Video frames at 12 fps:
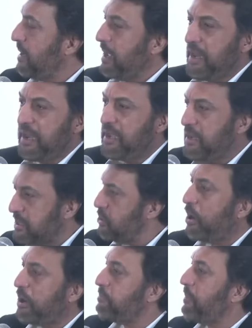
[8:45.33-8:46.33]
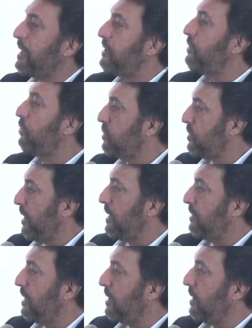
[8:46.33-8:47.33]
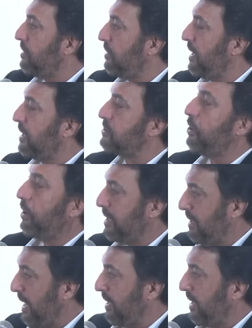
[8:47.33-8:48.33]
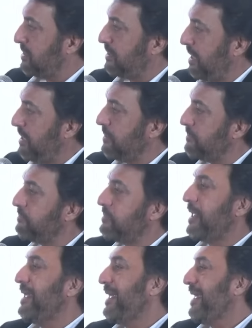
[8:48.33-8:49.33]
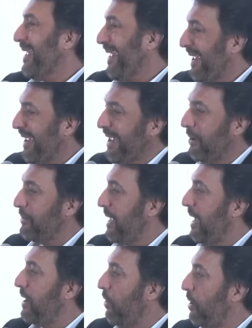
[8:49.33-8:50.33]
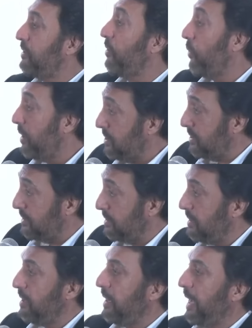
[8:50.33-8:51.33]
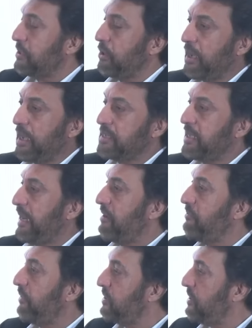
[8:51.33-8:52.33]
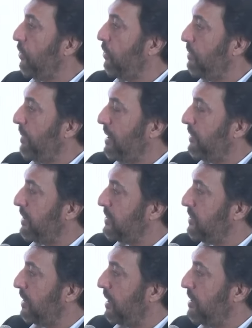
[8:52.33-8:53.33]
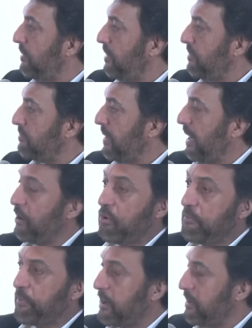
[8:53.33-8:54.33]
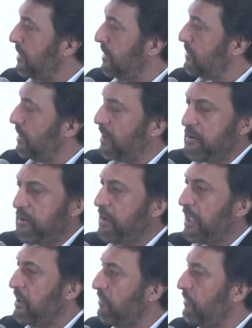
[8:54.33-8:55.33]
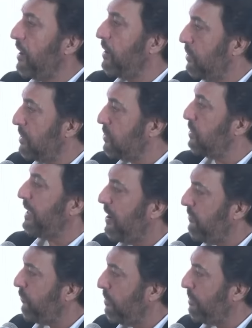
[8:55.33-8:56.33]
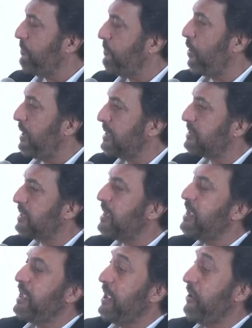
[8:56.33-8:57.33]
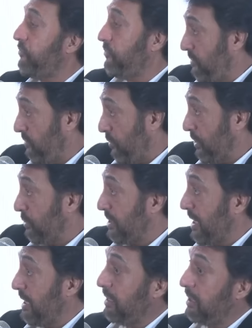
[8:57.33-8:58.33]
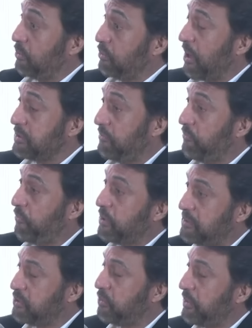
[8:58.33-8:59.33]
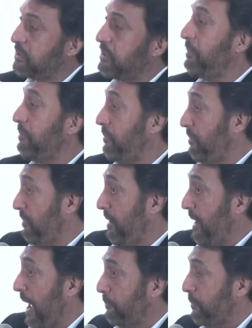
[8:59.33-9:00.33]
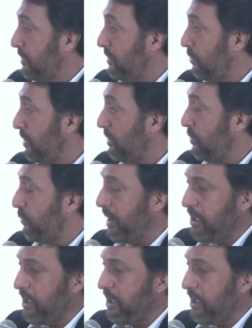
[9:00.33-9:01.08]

It does not matter who's running the country as long as, like I said, you know, they are not the worst. Mm-hmm. As long as an averagely good man runs the country, and a good party runs the country, I think we are good. So therefore, my point is, if what you said in the 2004 situation happens in 2024...